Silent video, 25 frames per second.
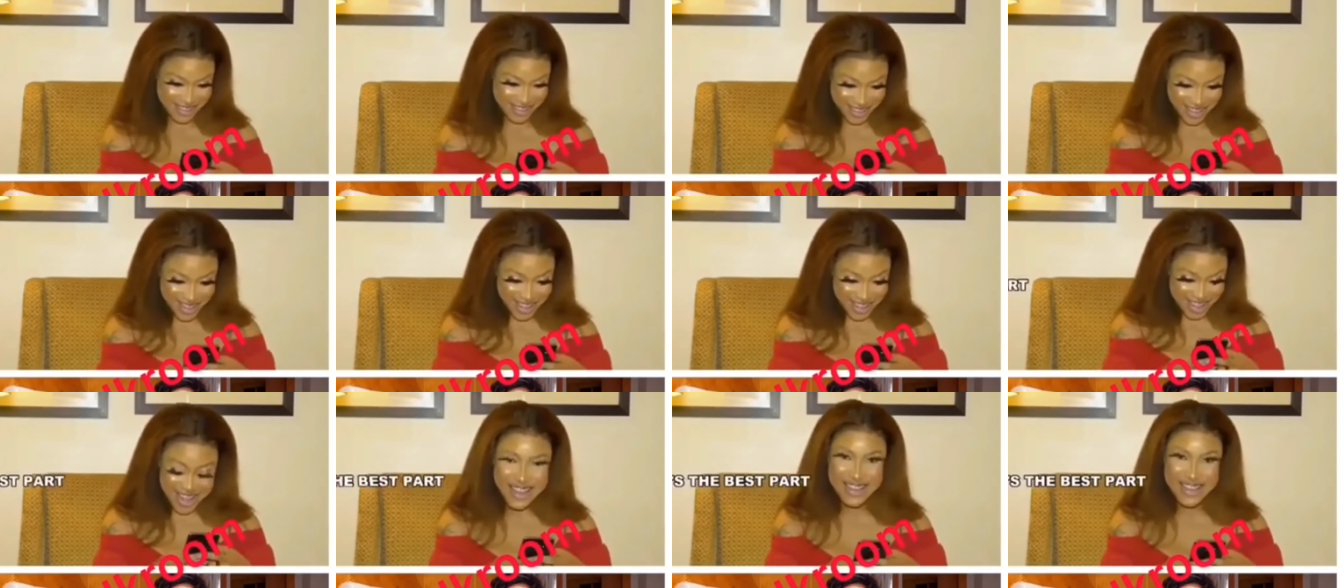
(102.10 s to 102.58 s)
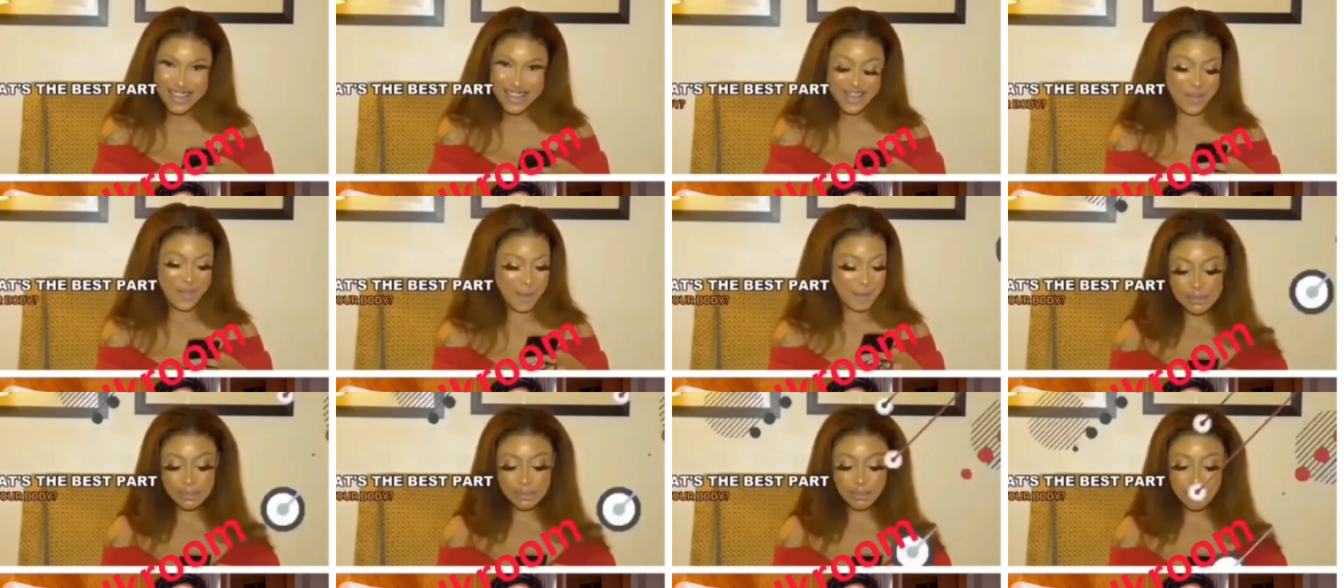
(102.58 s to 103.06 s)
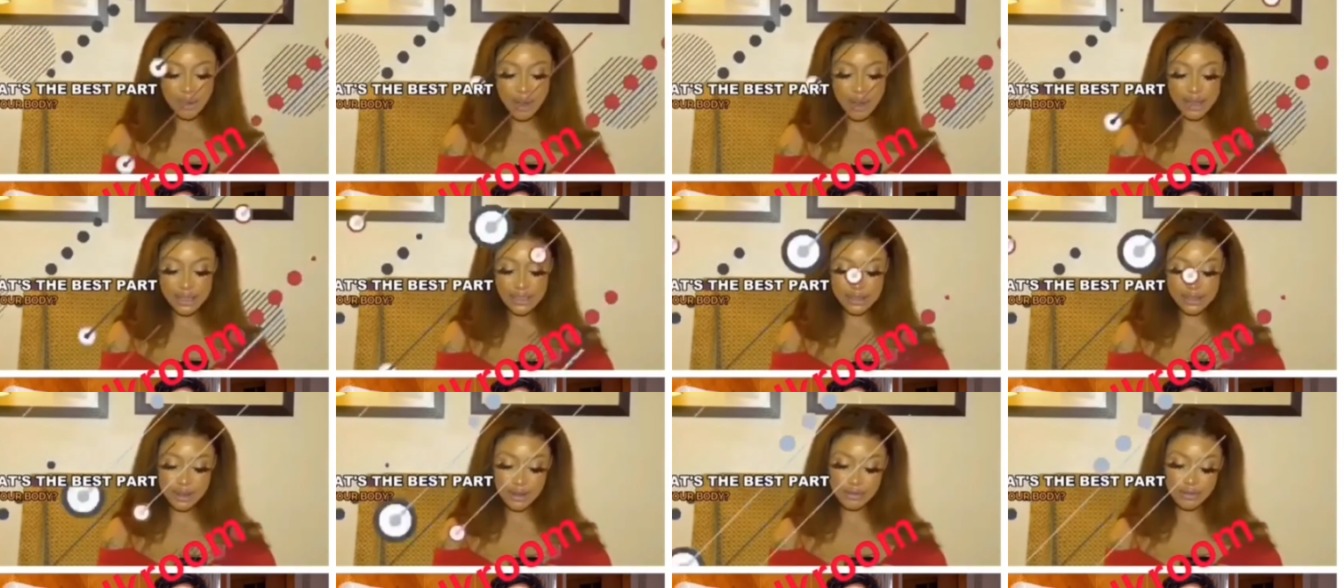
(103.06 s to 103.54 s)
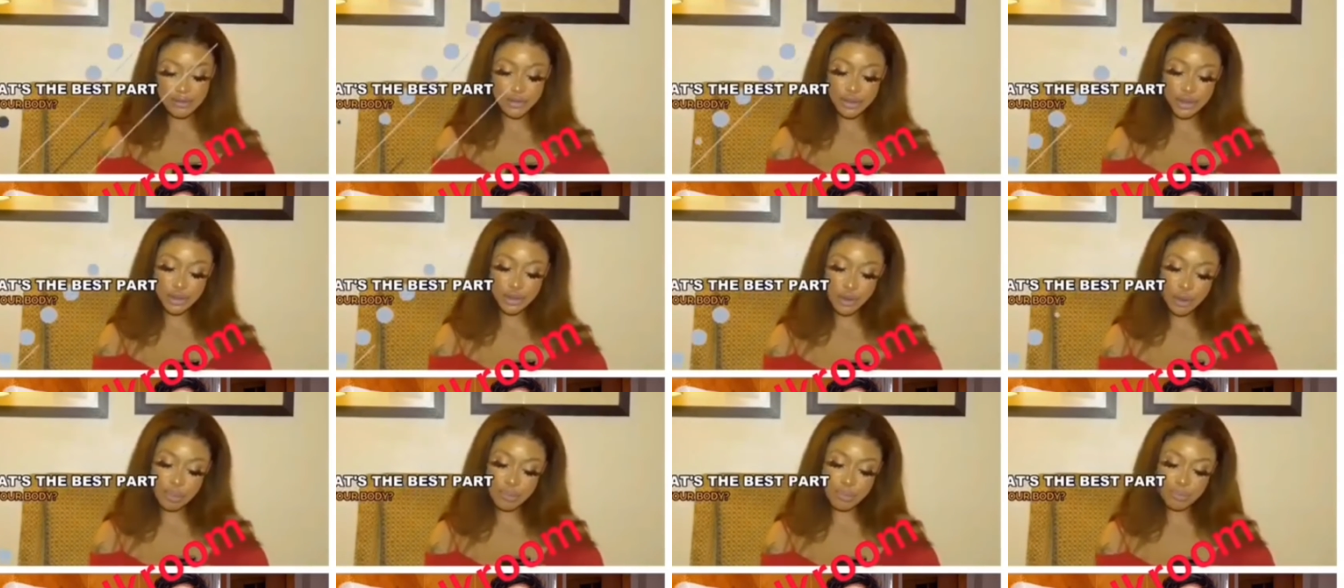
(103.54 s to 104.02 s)
What's the best part
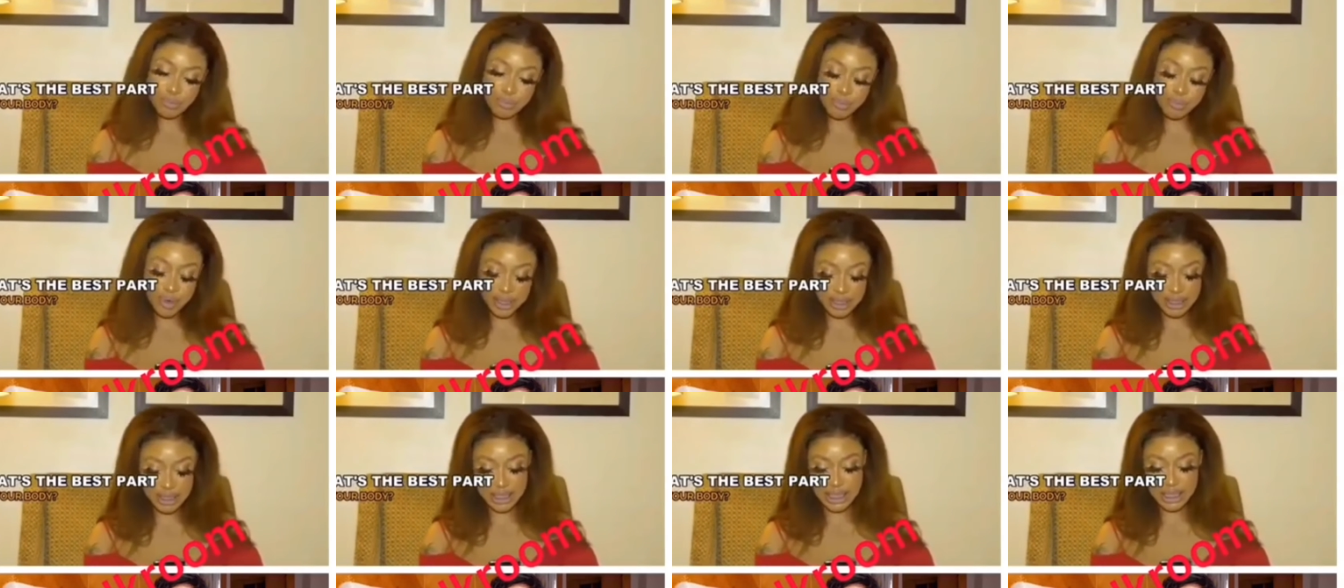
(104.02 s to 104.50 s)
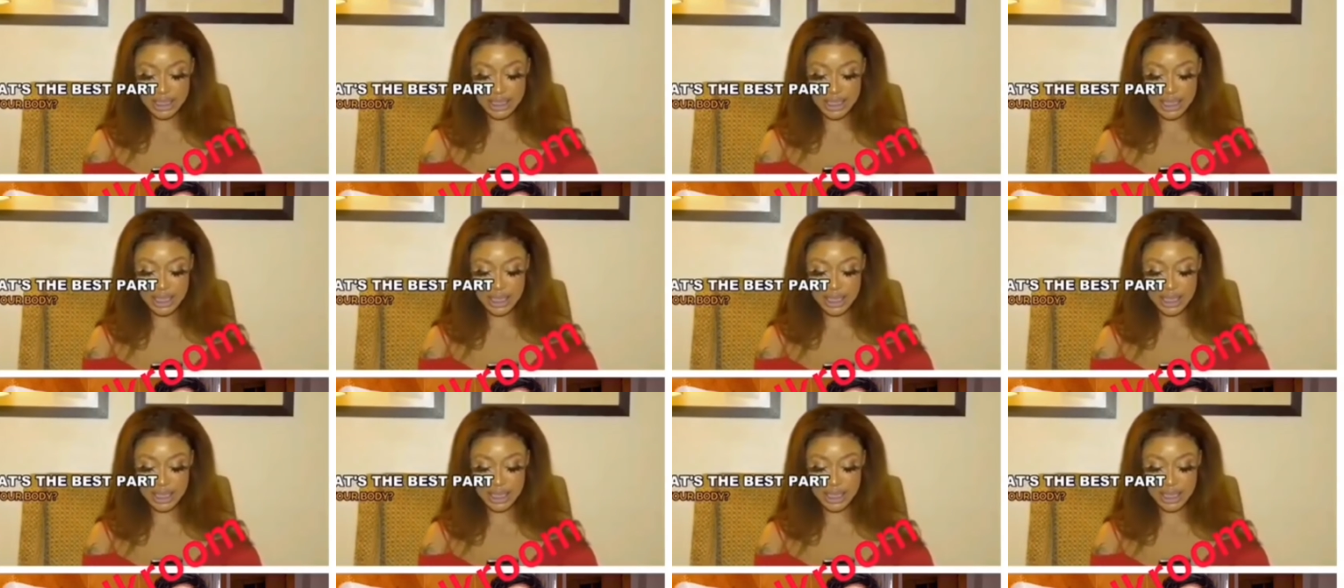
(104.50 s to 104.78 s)
of your body?